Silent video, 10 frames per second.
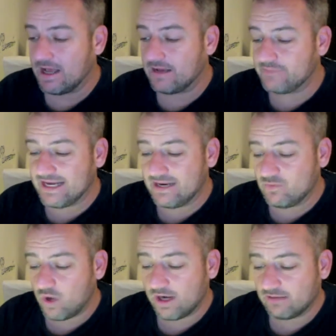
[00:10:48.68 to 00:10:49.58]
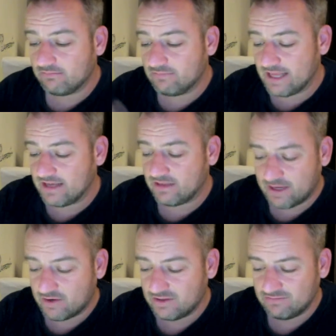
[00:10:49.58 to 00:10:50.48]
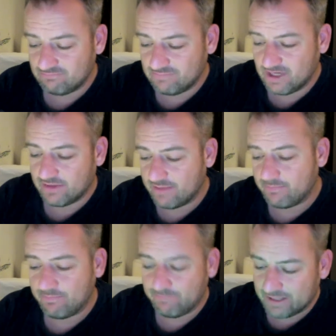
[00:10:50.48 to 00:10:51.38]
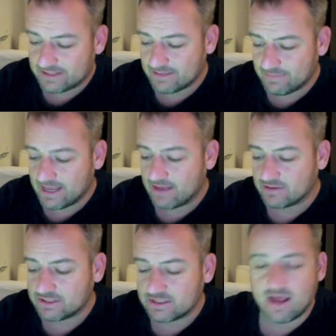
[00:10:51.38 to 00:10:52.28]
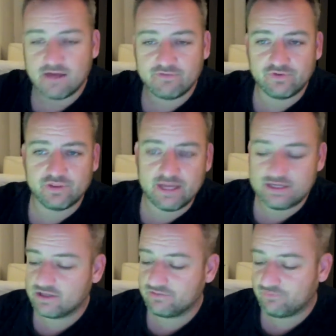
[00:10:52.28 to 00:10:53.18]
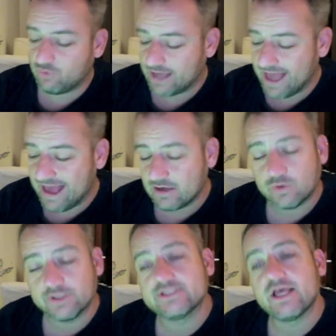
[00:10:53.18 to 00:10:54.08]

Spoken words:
They didn't want to, they couldn't, you know, they picked something else for the each of the four categories.